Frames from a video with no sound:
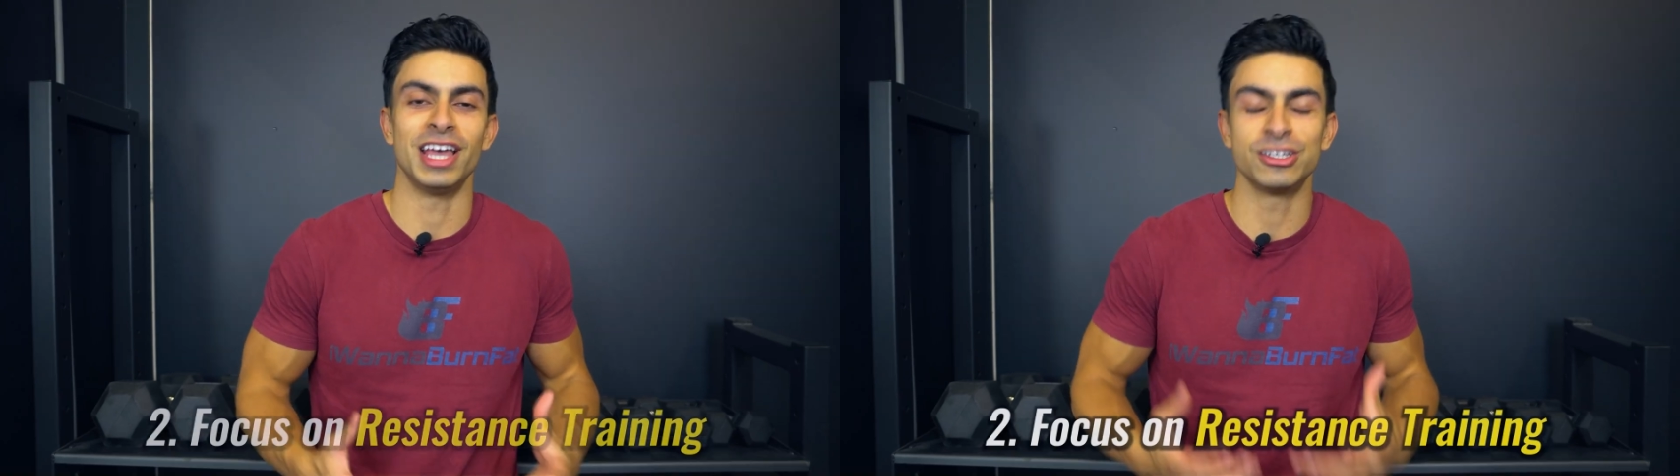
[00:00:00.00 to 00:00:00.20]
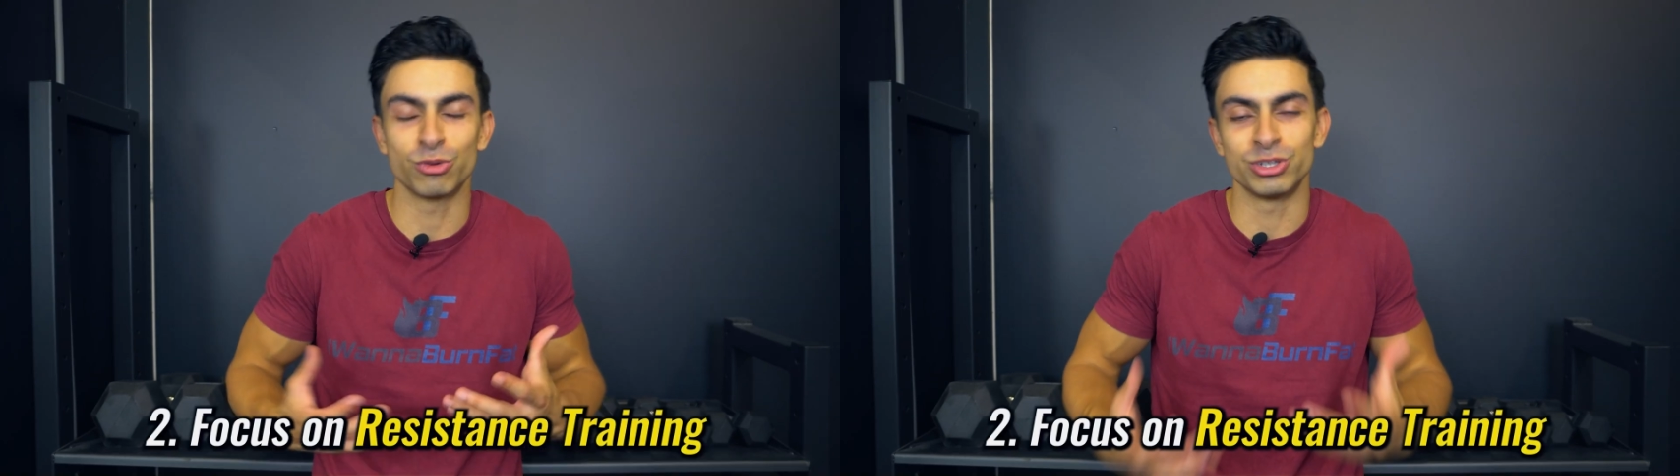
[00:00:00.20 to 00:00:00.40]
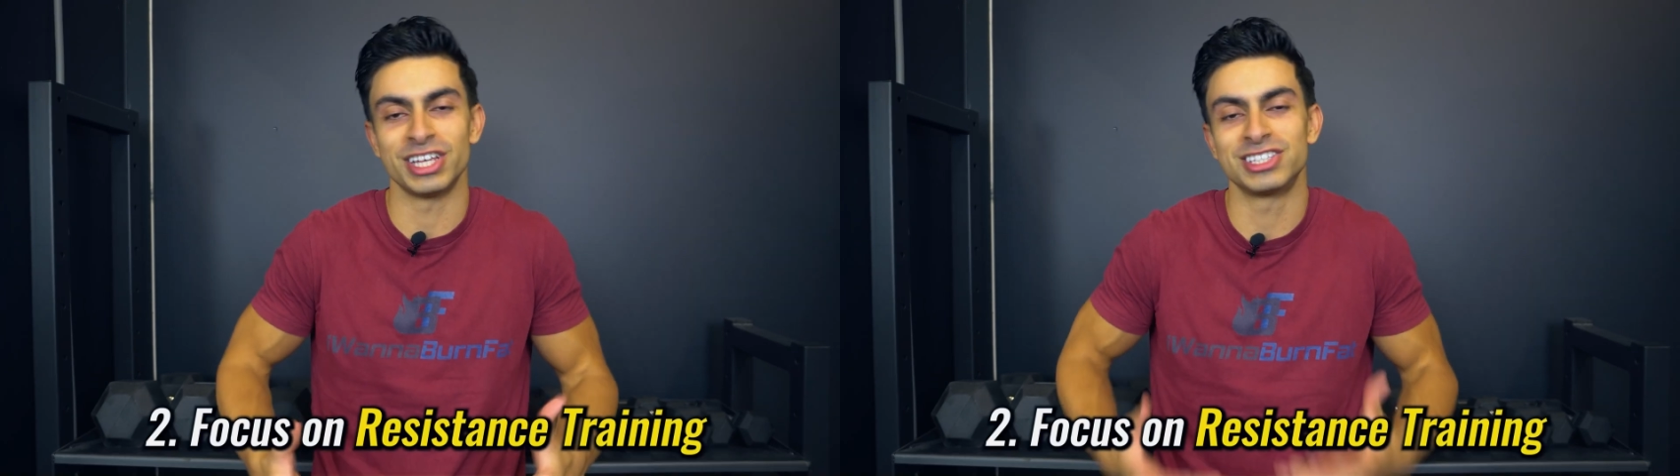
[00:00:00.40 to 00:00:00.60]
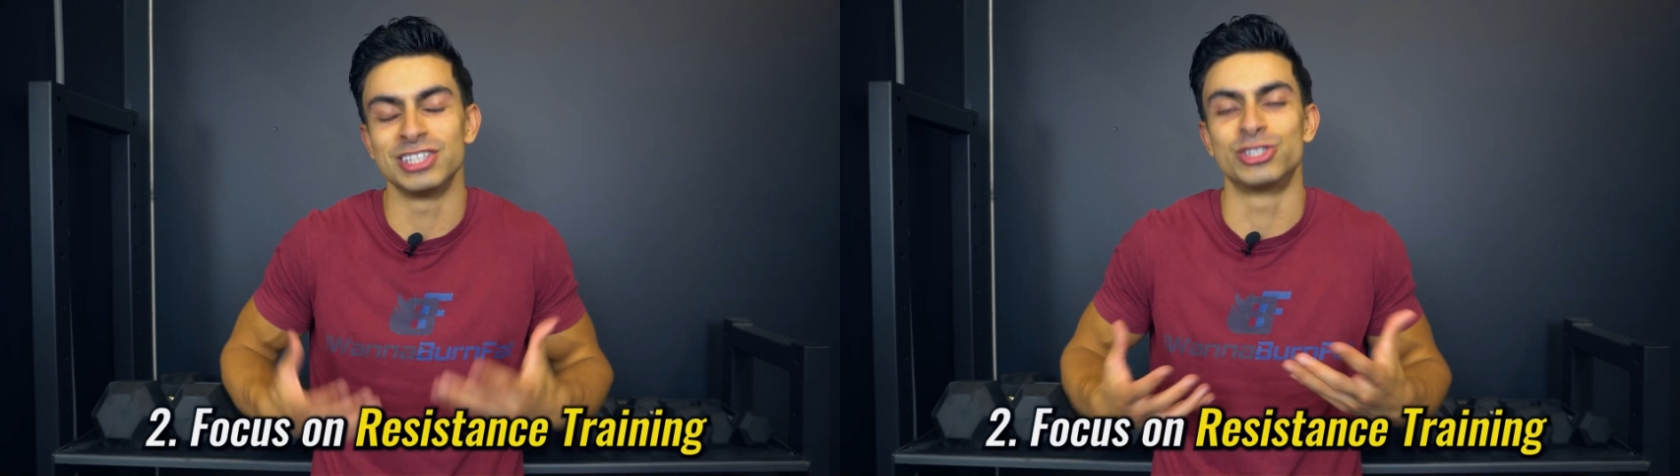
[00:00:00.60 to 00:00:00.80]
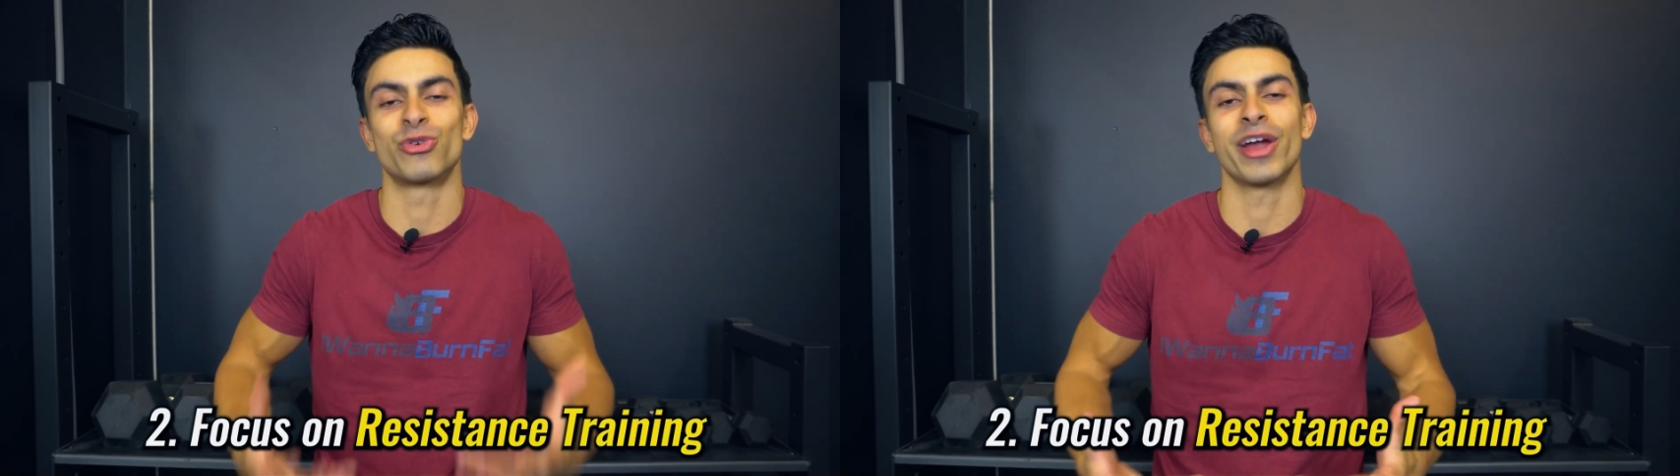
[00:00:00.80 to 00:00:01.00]
is
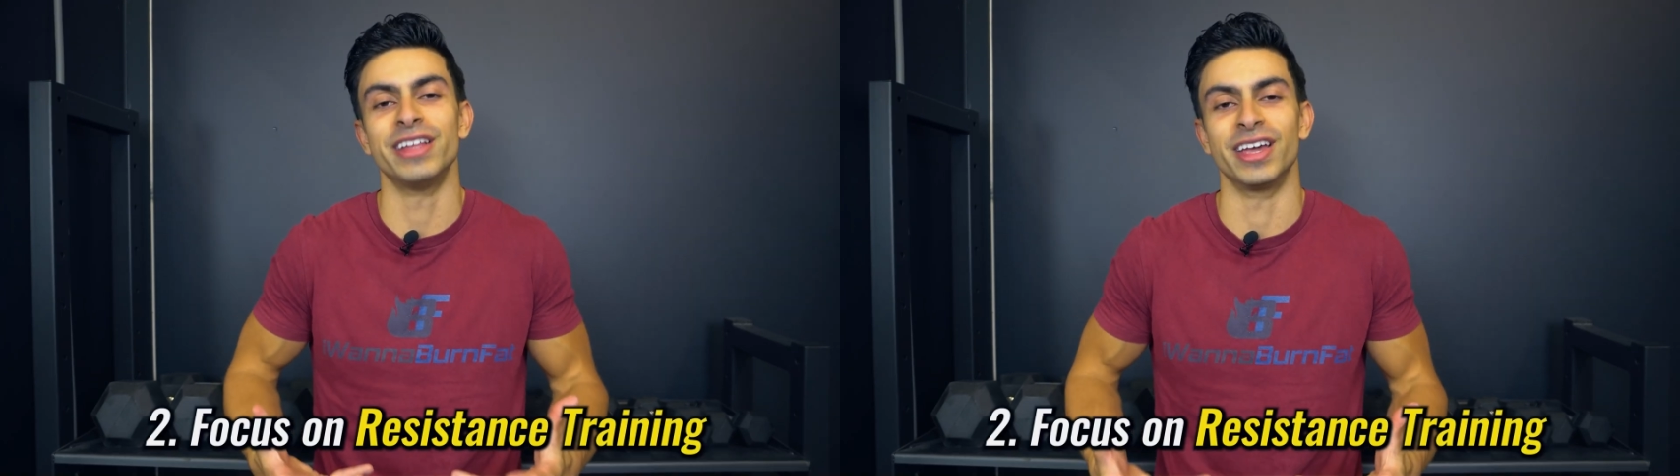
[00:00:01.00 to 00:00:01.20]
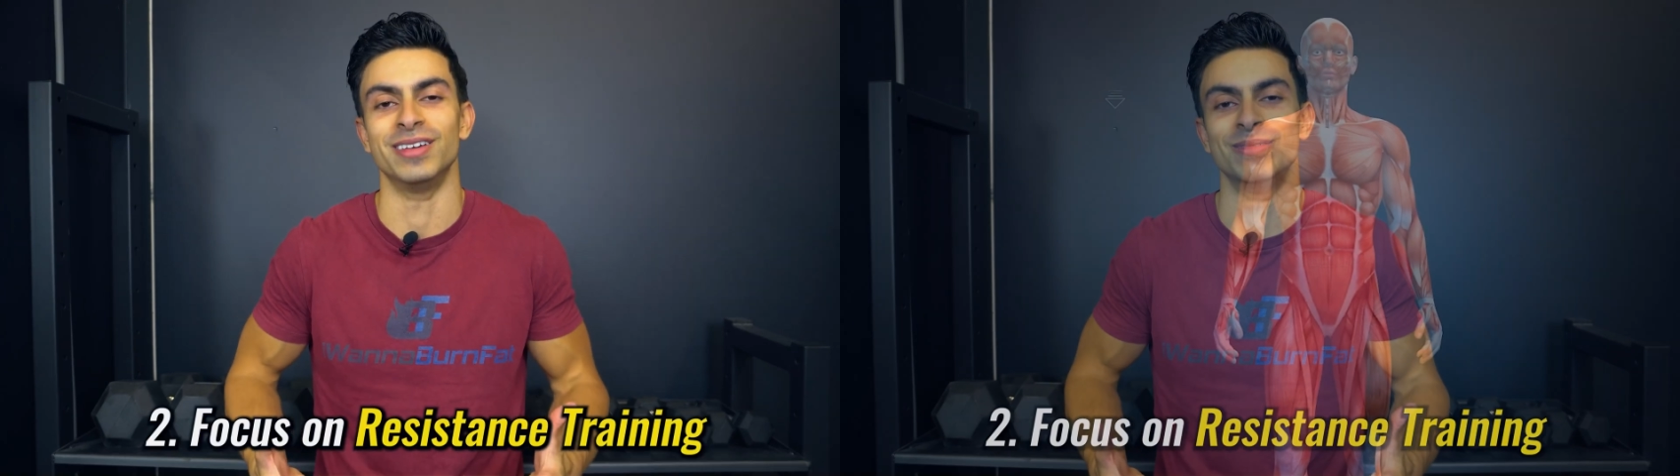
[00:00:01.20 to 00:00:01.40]
resistance training.